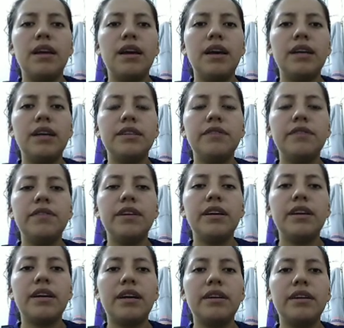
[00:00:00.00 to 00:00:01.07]
different
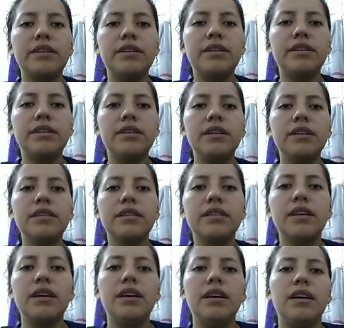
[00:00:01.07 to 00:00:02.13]
characteristics,
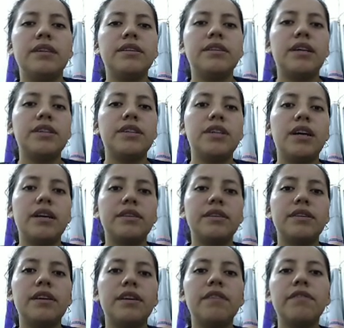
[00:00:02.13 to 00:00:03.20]
such as
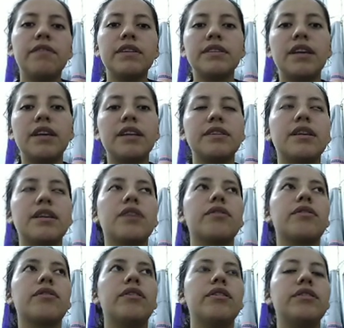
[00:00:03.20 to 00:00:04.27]
emphasize the
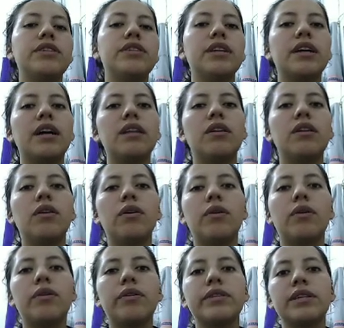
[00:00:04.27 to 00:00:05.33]
chronological
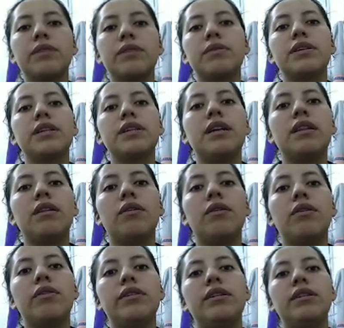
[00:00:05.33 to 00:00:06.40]
or sequential
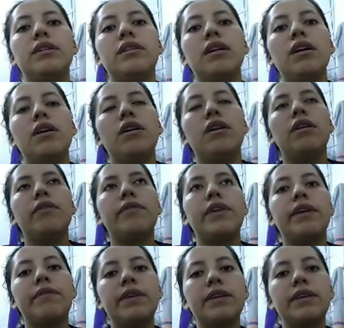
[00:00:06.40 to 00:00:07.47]
order of
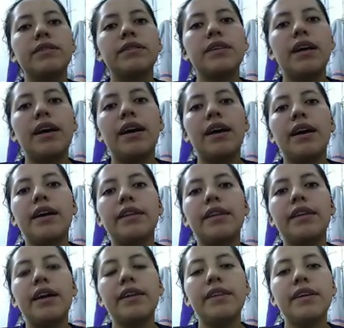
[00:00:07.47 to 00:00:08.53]
events and
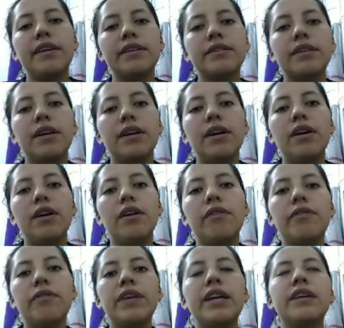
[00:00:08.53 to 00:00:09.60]
ideas,
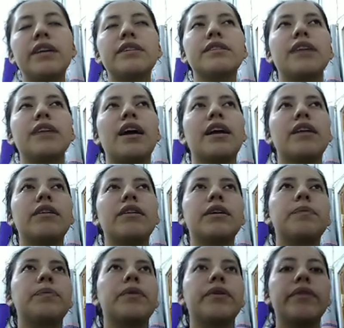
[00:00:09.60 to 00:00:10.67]
offers a clear
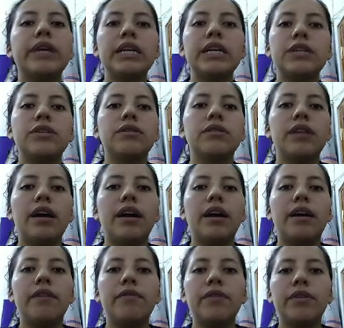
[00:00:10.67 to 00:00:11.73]
progression
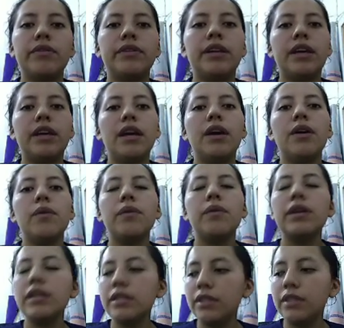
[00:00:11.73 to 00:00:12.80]
from the
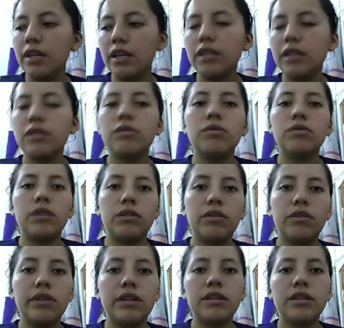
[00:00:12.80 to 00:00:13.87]
one stage to
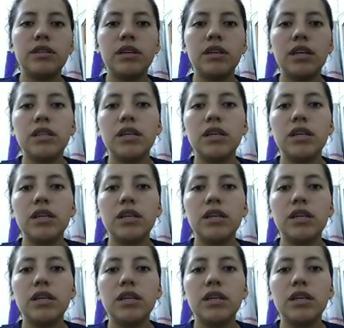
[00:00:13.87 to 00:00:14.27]
another stage.